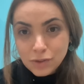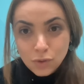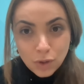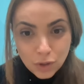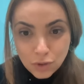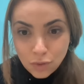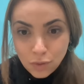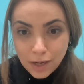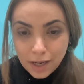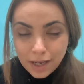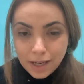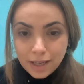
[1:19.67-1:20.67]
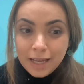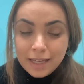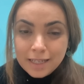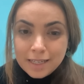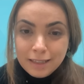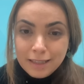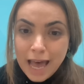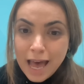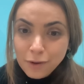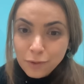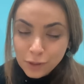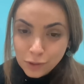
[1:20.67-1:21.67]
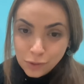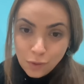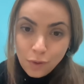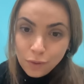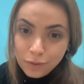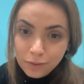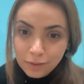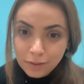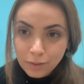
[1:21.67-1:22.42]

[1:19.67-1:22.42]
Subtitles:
structuring, and that on its own,